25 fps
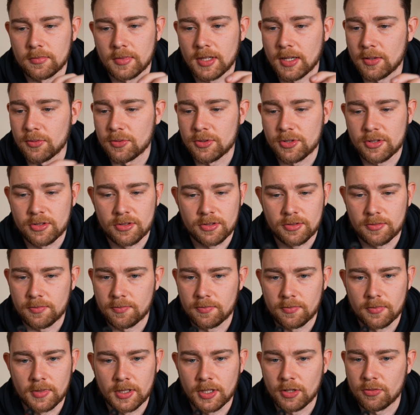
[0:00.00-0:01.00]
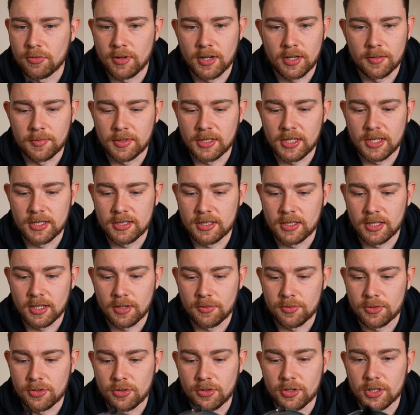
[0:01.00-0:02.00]
That was incredibly easy. I
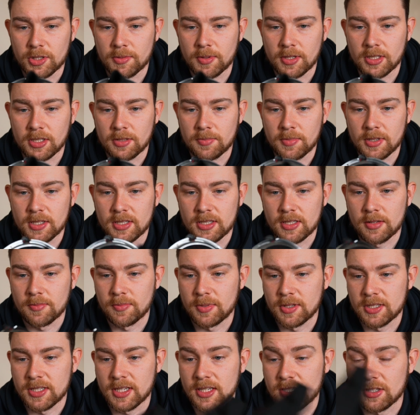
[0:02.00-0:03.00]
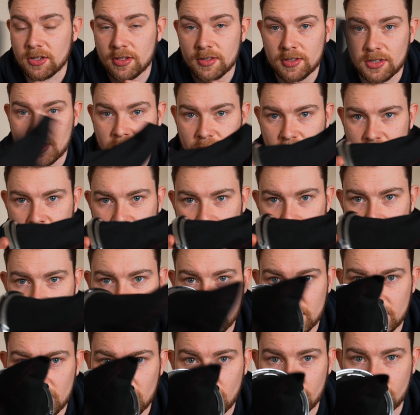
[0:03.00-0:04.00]
was not expecting to be as simple as that. So as you can see, I've put
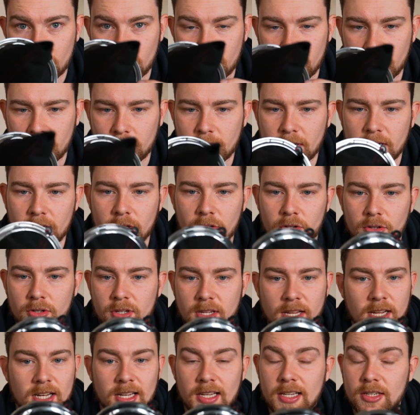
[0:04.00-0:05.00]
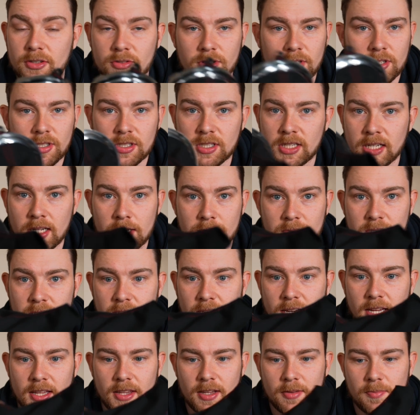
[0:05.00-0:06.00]
the silver ring back on. That literally just clips
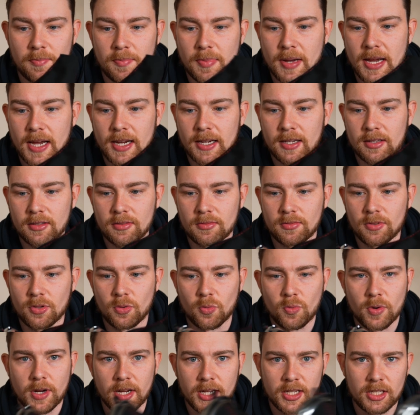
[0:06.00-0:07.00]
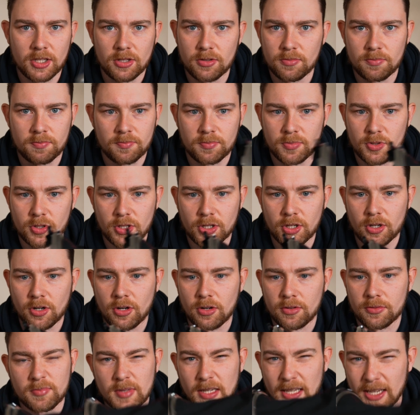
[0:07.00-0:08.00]
together back the way you took it
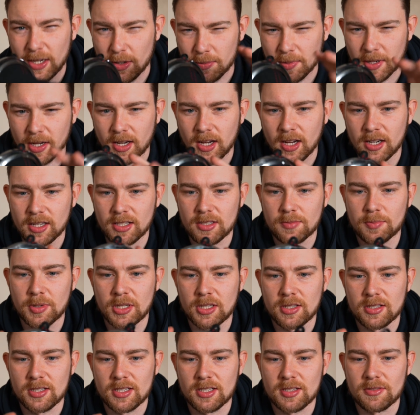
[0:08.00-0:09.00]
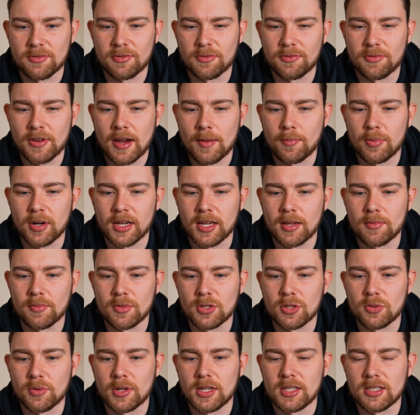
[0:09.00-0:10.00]
off. A little bit harder because there's fabric in
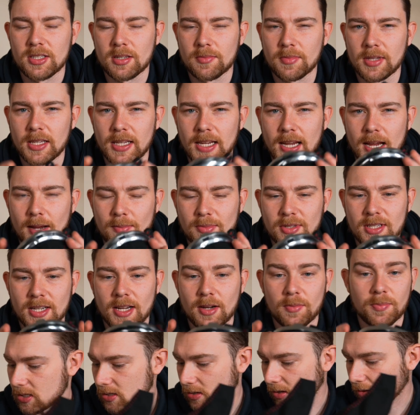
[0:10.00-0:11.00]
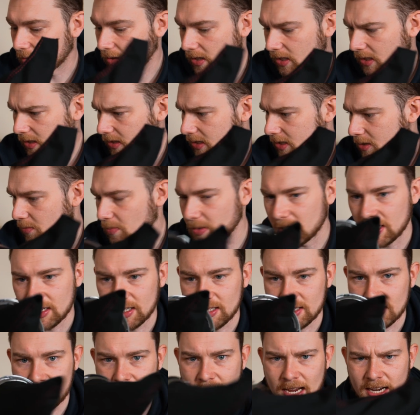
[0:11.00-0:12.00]
between some of the gaps now. So I think this bit
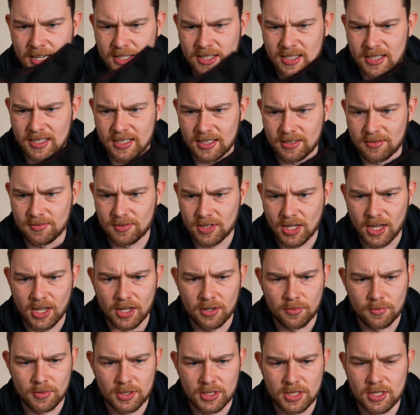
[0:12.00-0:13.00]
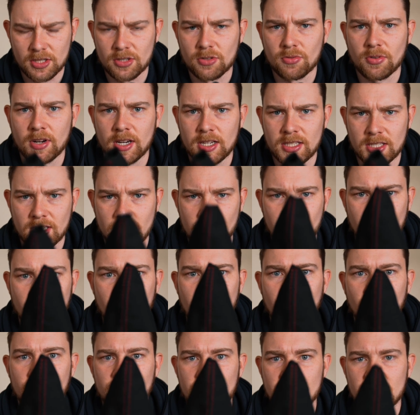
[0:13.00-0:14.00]
is actually done, which is crazy,
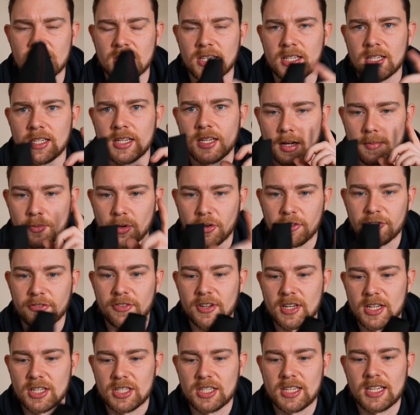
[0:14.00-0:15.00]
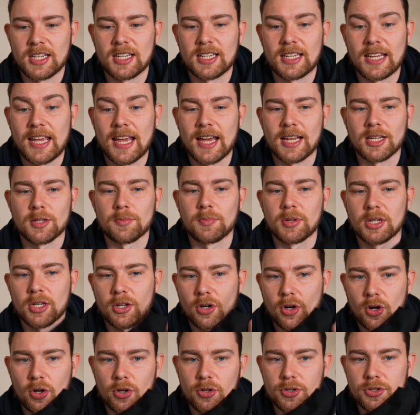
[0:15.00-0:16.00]
but obviously I'm not finished here yet
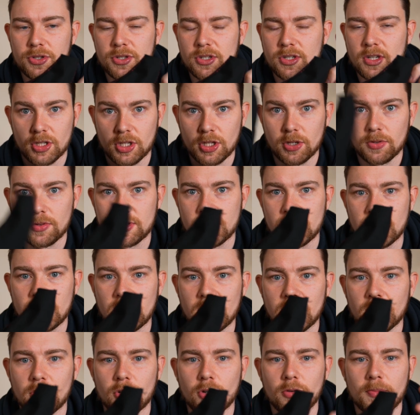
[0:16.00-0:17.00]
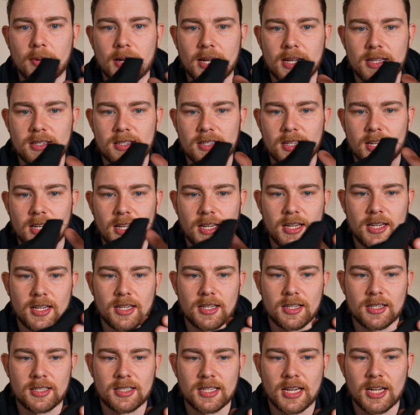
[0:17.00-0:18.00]
because Acuity Gear Knob has a
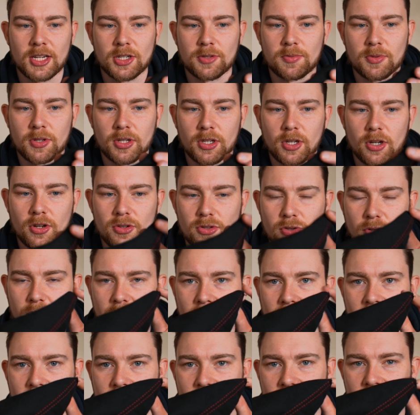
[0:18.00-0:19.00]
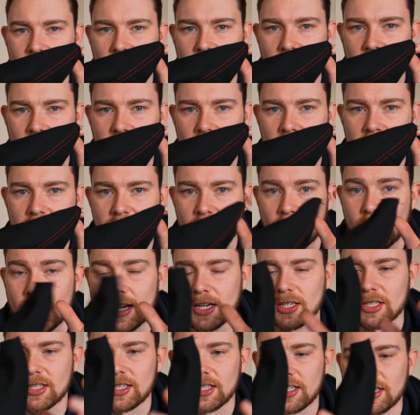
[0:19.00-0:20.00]
attachment that goes on the inside of this. So
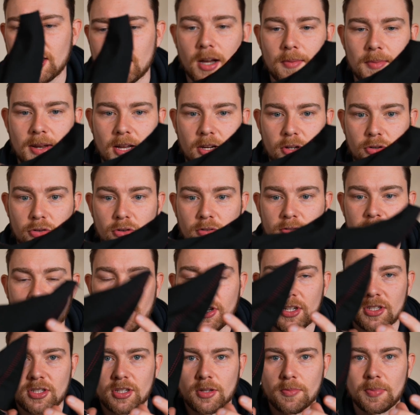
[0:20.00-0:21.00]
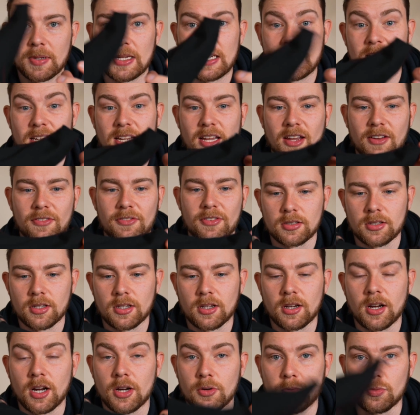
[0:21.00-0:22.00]
actually I'm now going to refer to the PDF
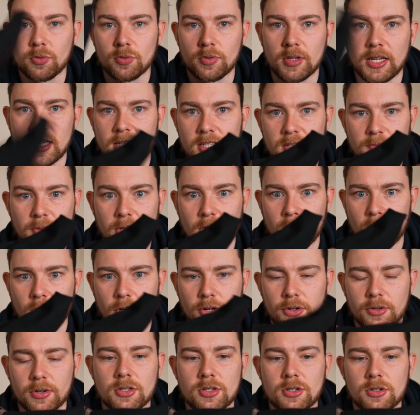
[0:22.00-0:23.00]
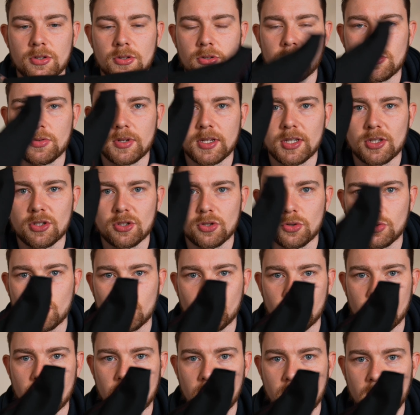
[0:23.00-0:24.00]
that I will link below to
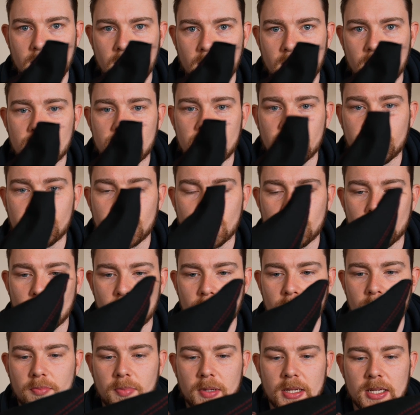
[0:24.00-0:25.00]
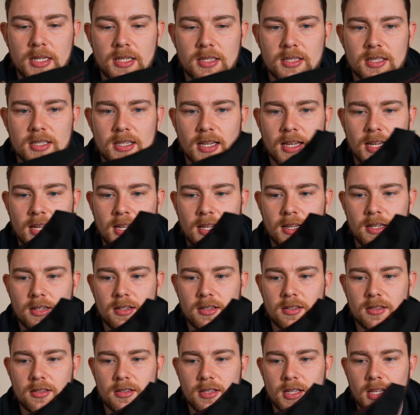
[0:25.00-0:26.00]
install their shifter boot piece,
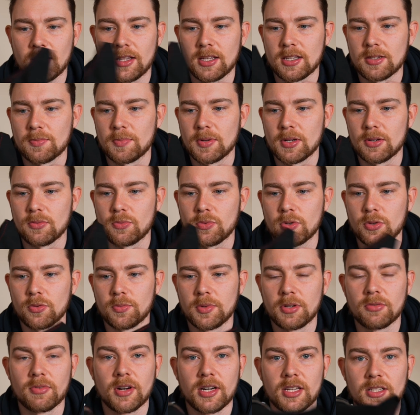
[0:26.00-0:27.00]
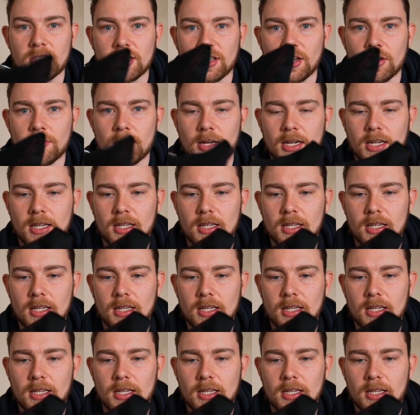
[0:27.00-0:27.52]
and then this bit will be ready to go back